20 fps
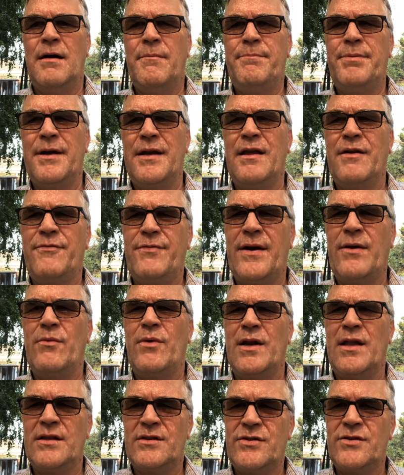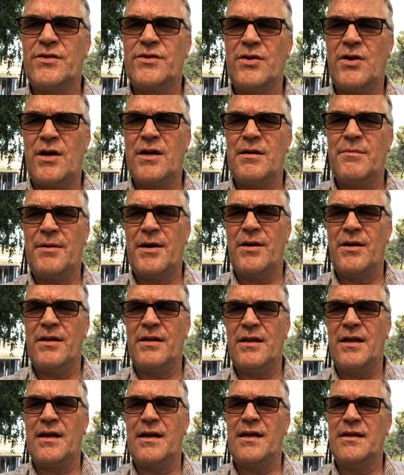But if I want to talk about it
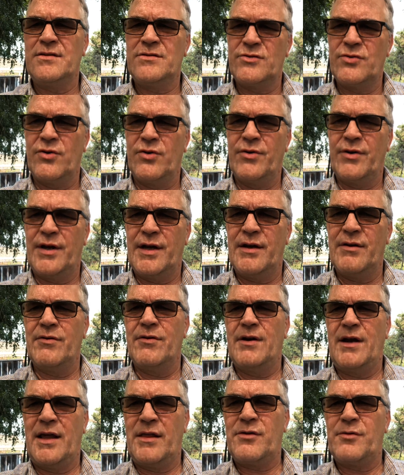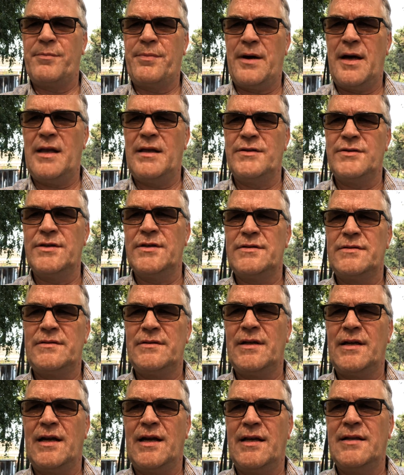like a historian or an anthropologist,
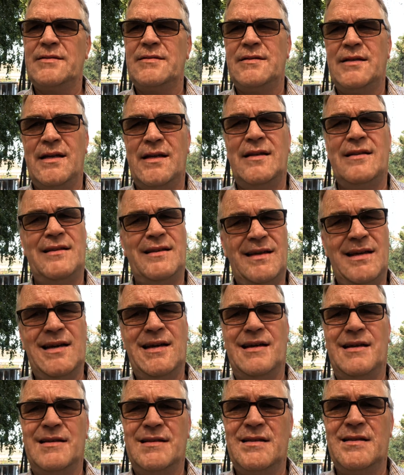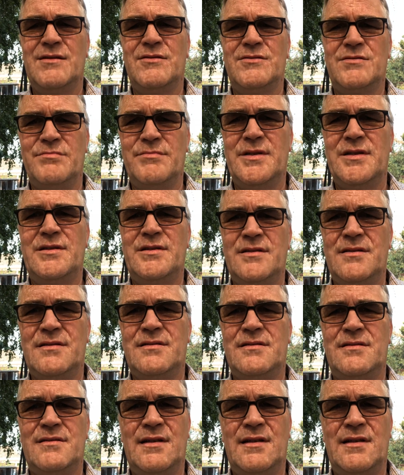I gotta say, yeah, those missions,